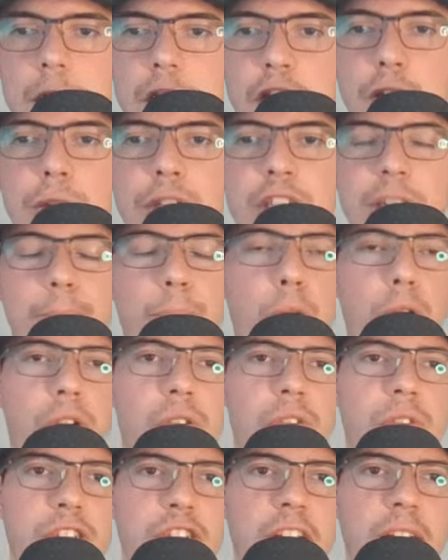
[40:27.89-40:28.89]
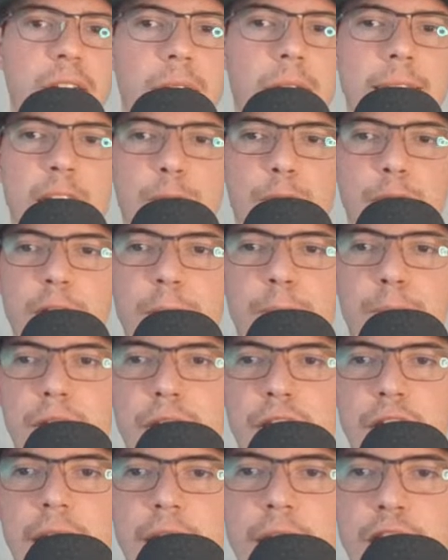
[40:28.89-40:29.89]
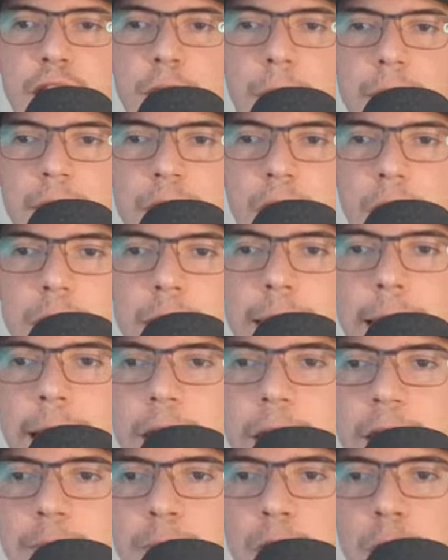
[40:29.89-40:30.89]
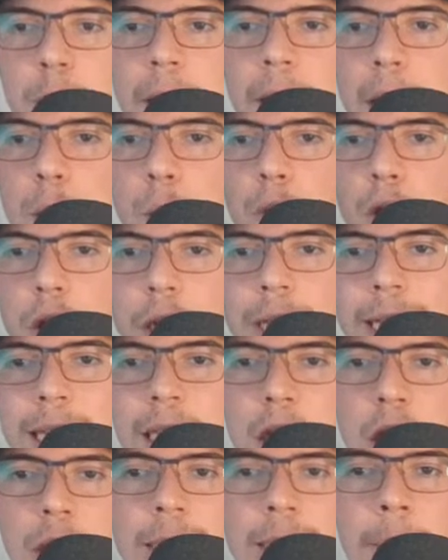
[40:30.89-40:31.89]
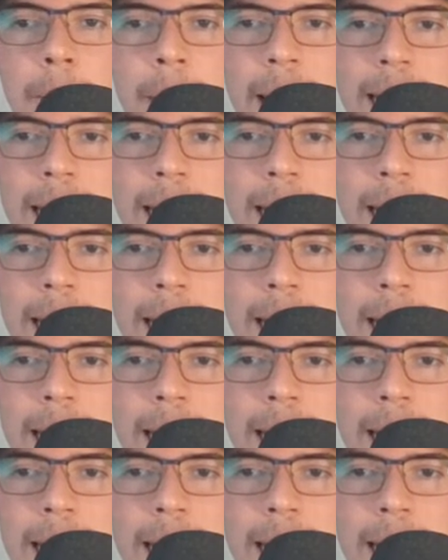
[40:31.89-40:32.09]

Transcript: Huge supporter of the channel. I definitely appreciate you. I saw Senga's bullpen work. He looked